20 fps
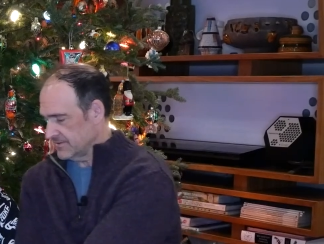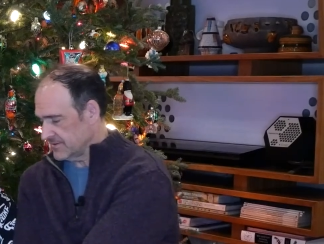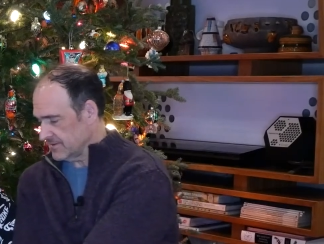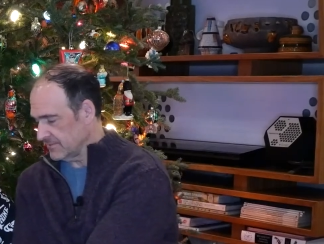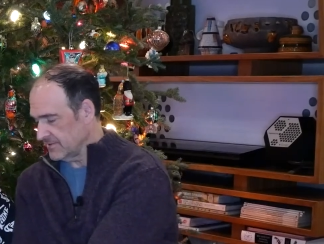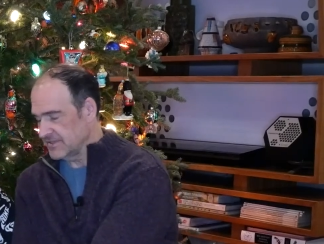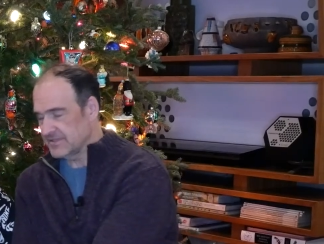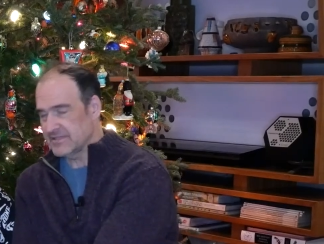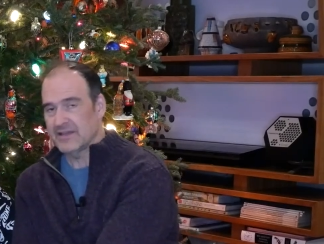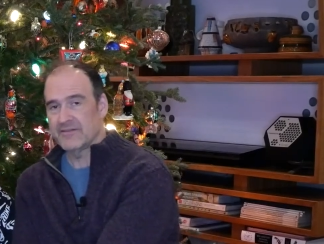
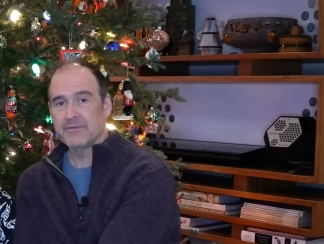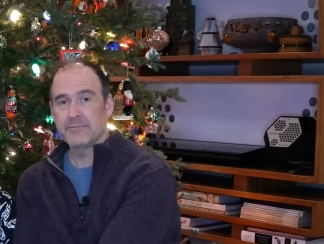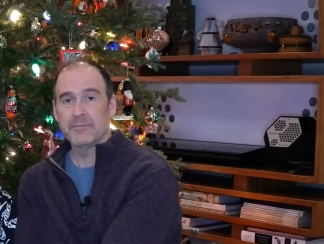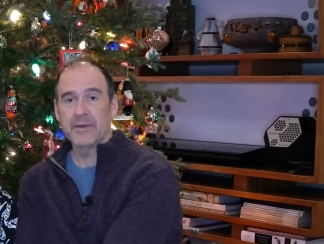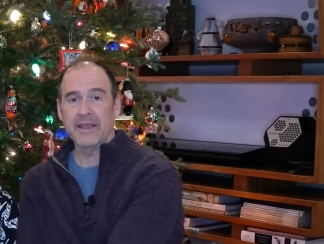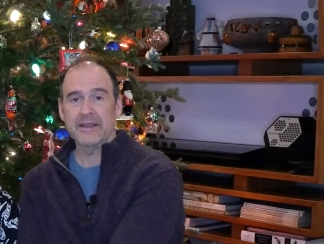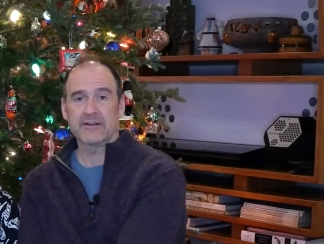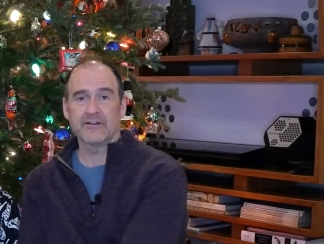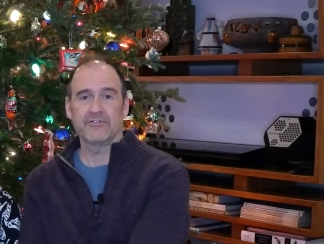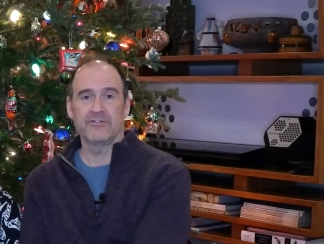Somebody's having
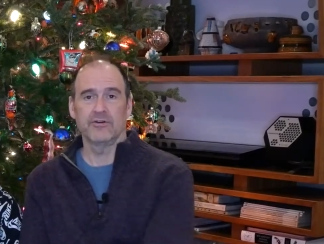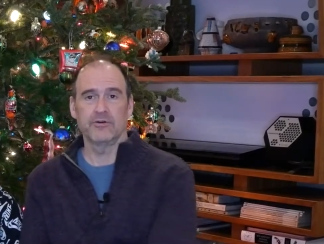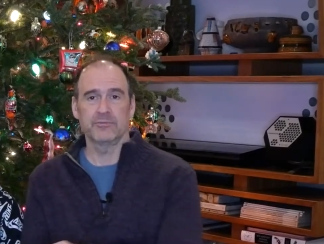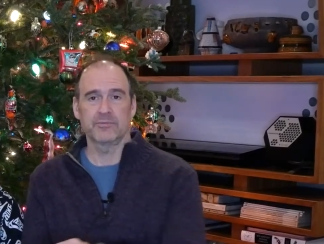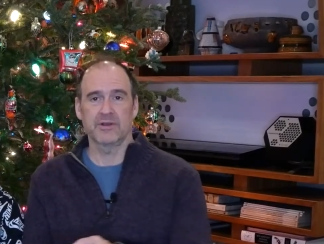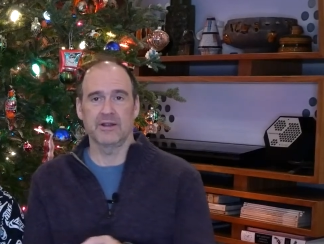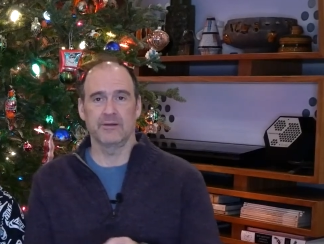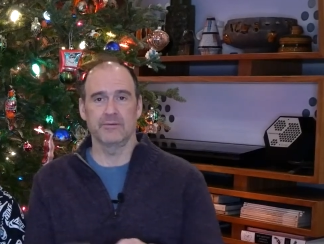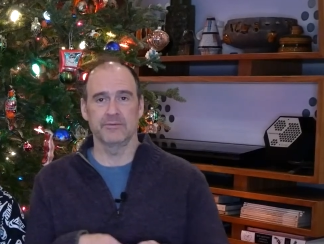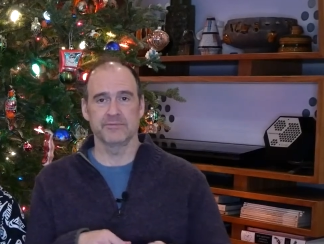
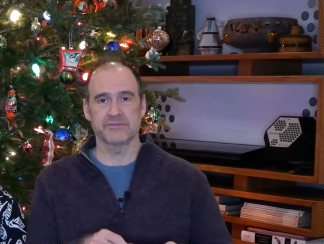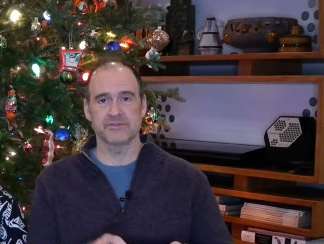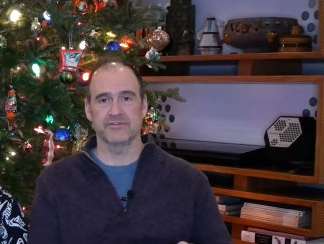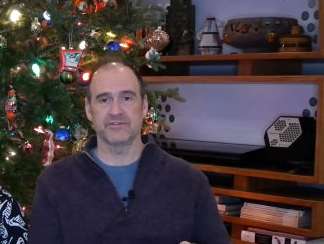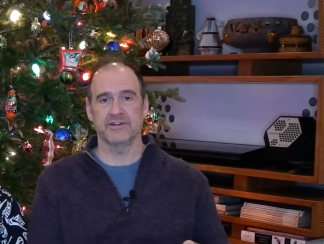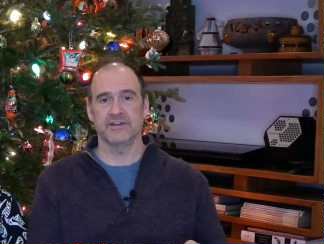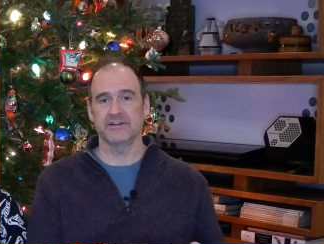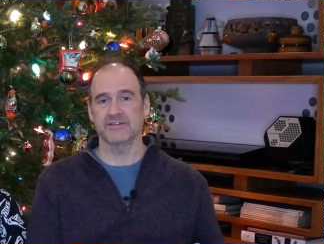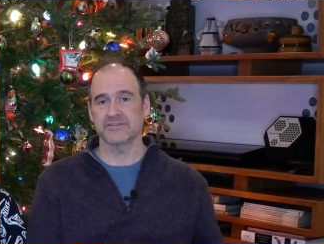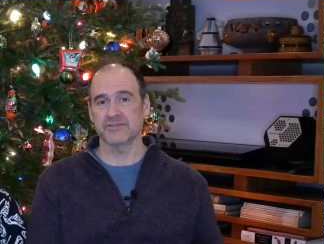microphone problems
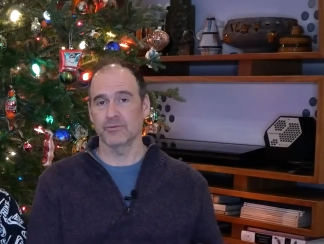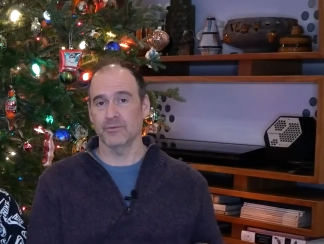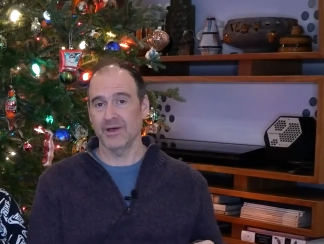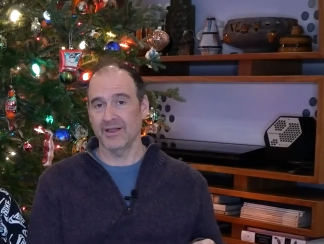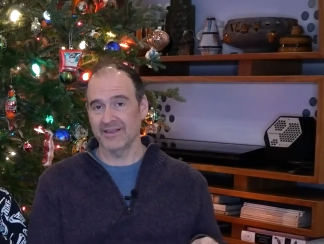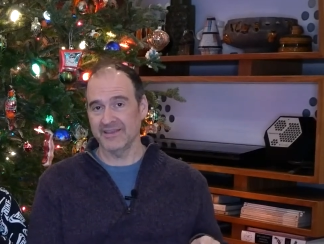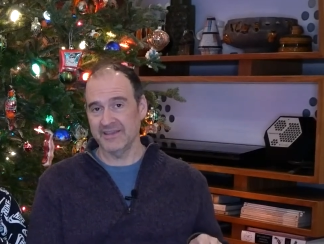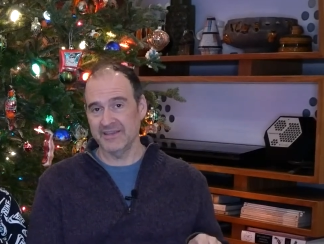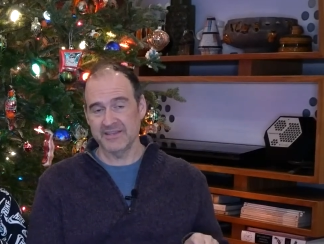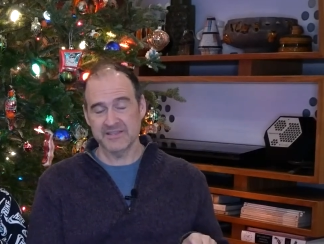over here. So
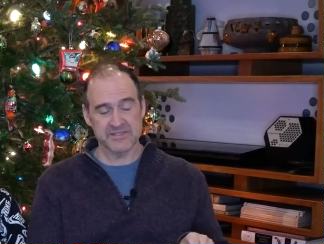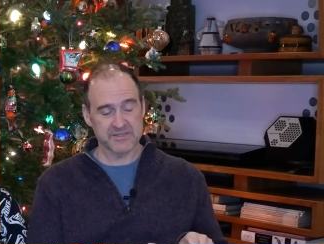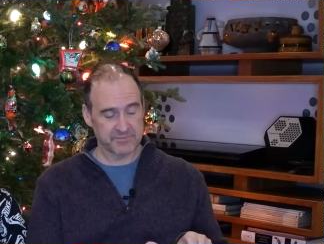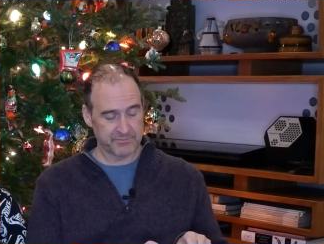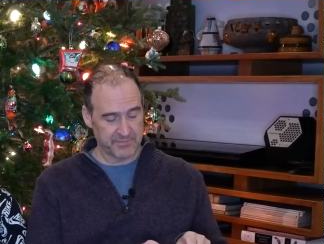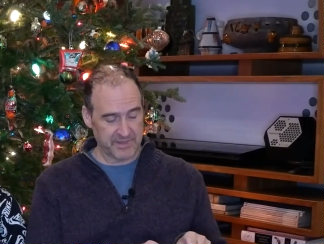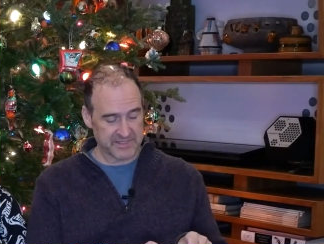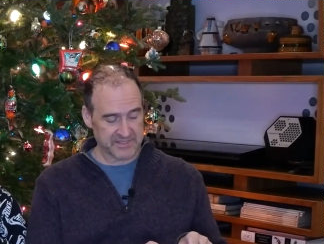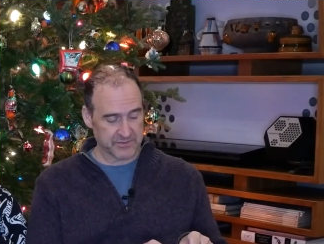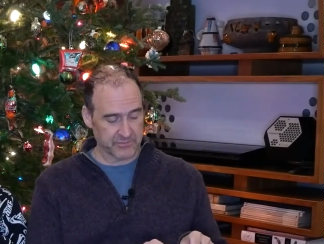while
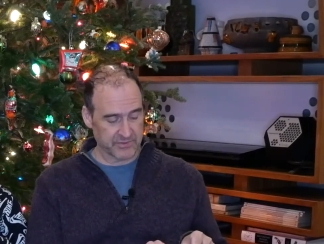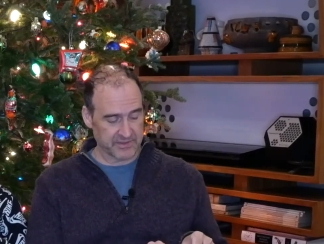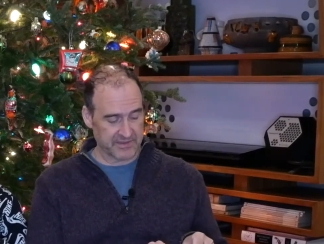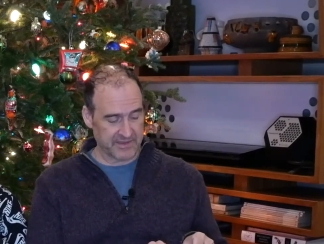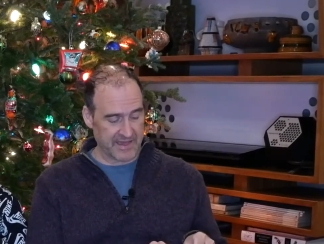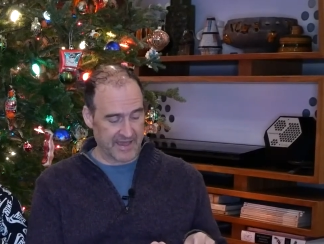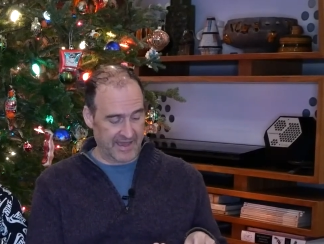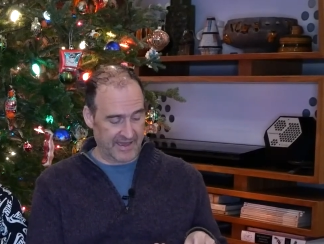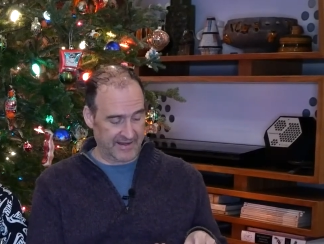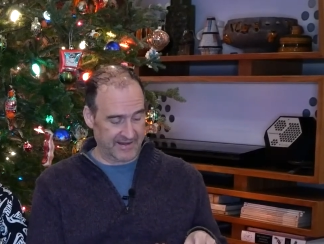he's messing with
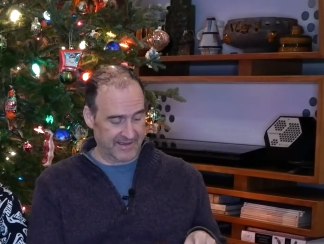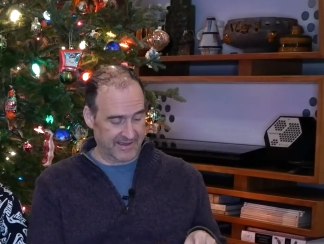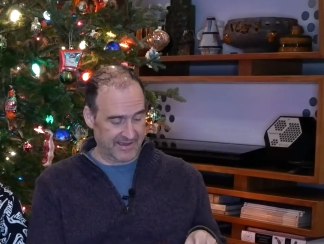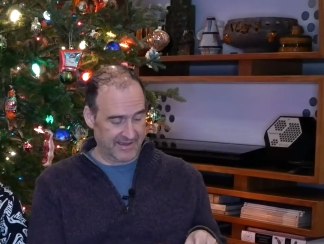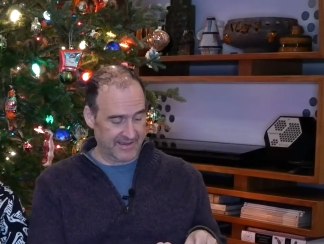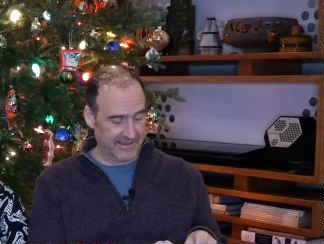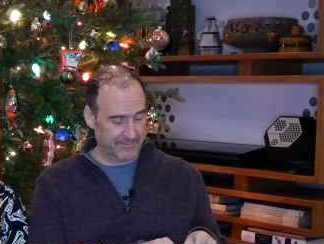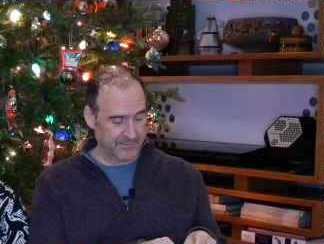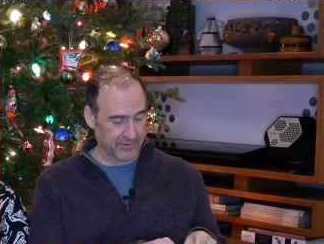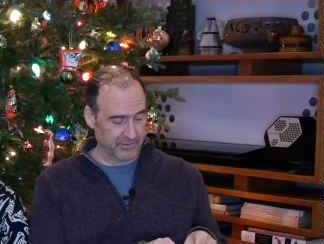that,
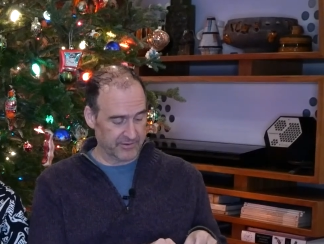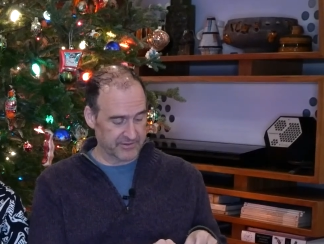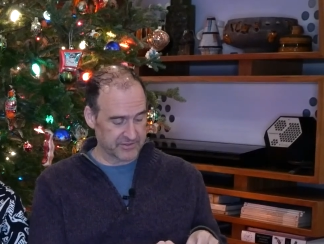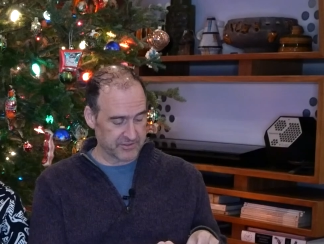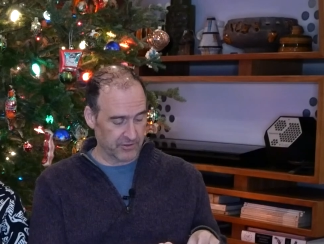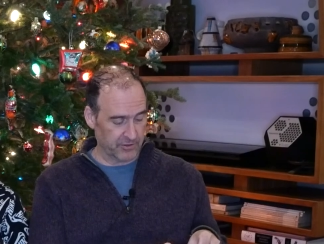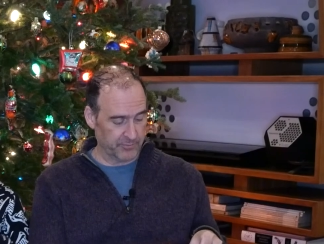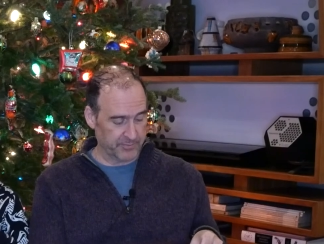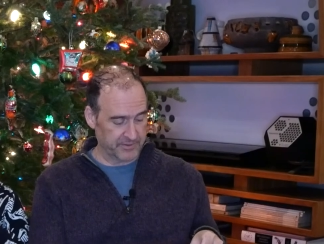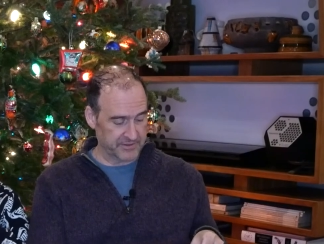I am going
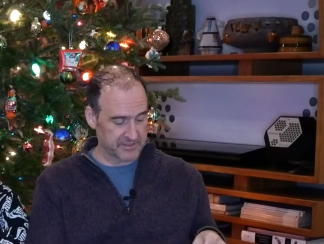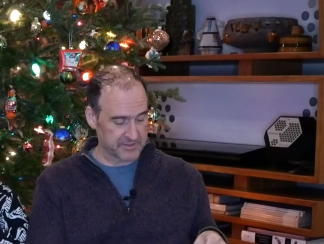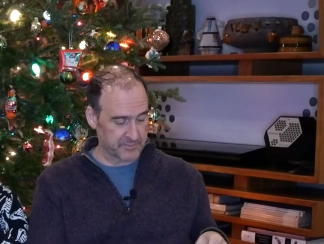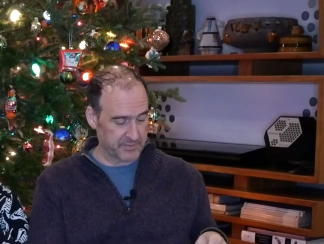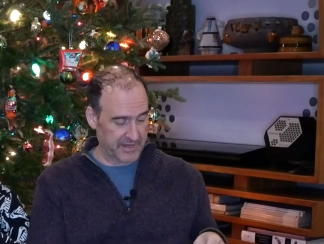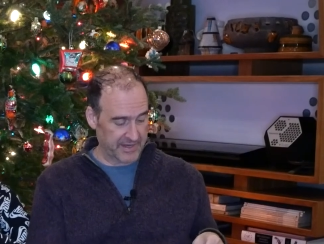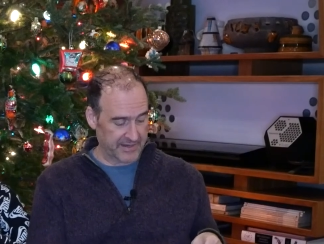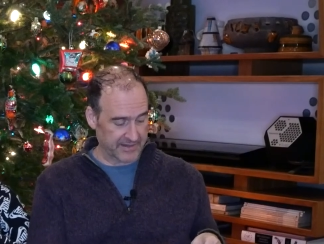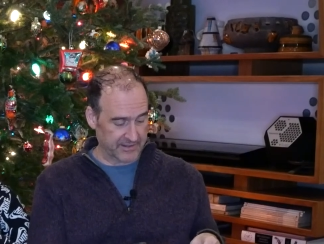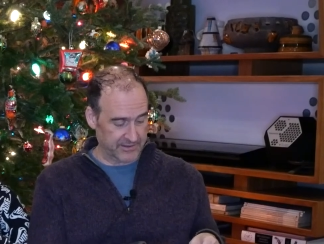to open this
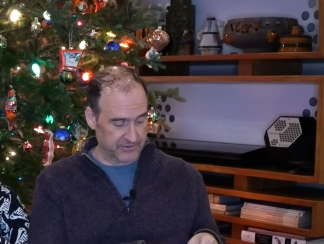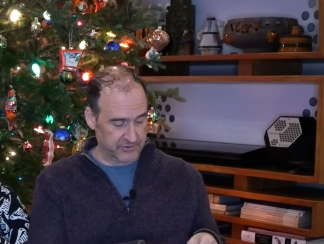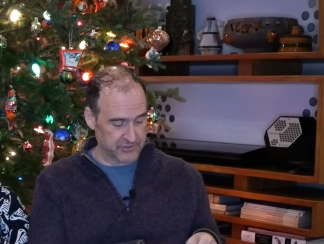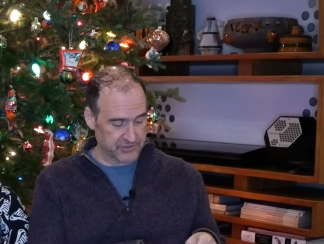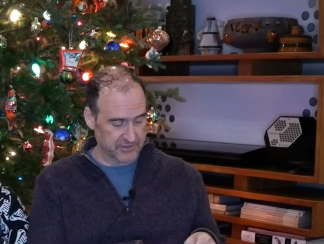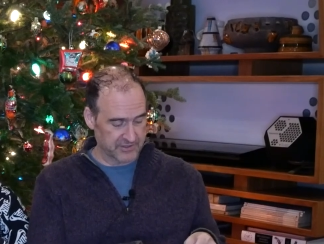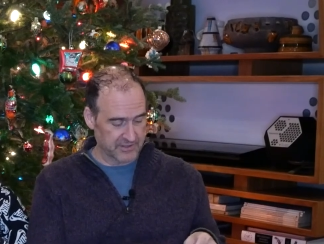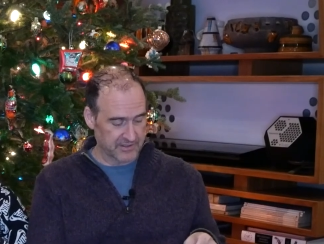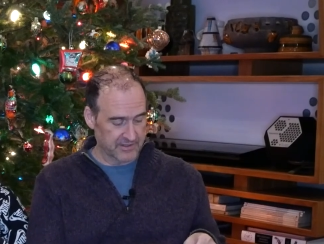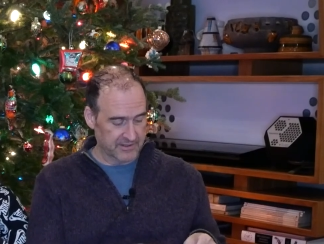
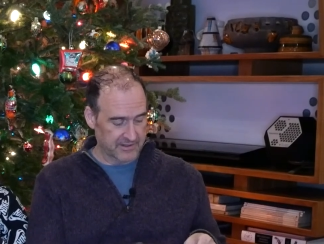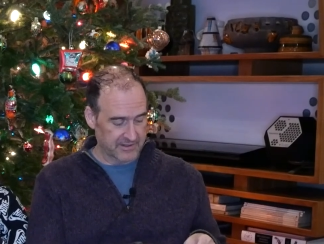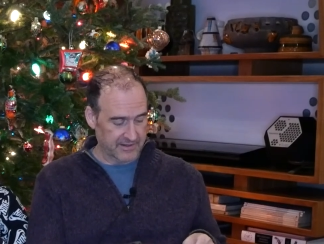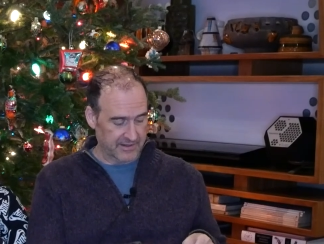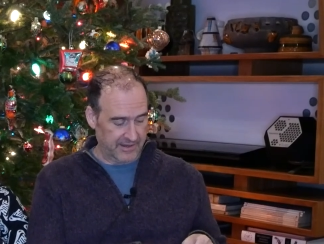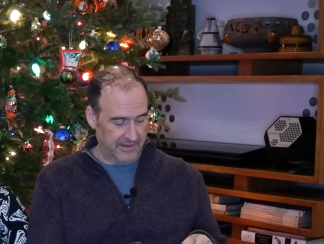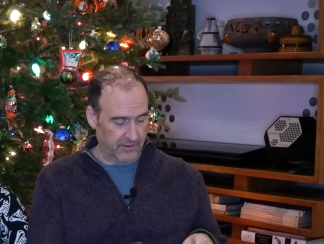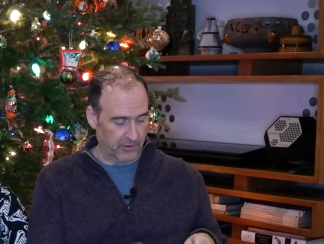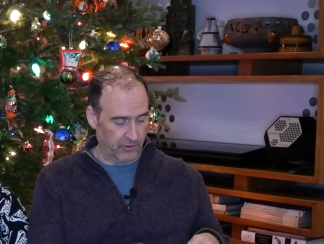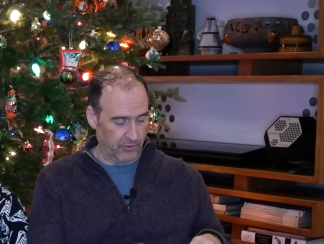package,
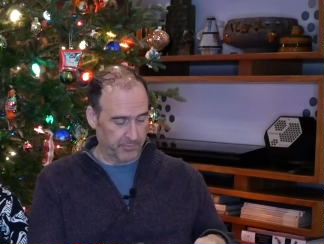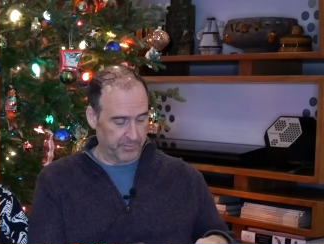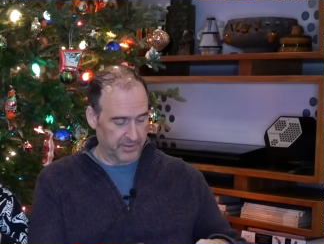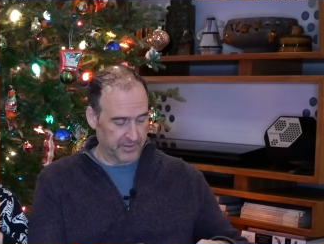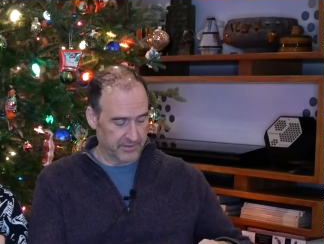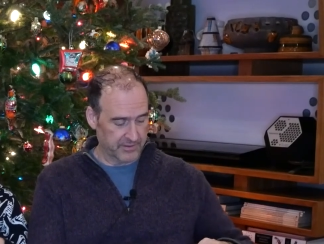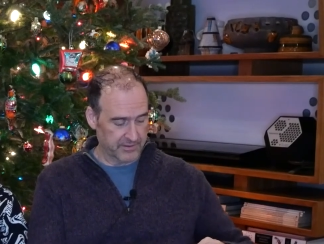I hope.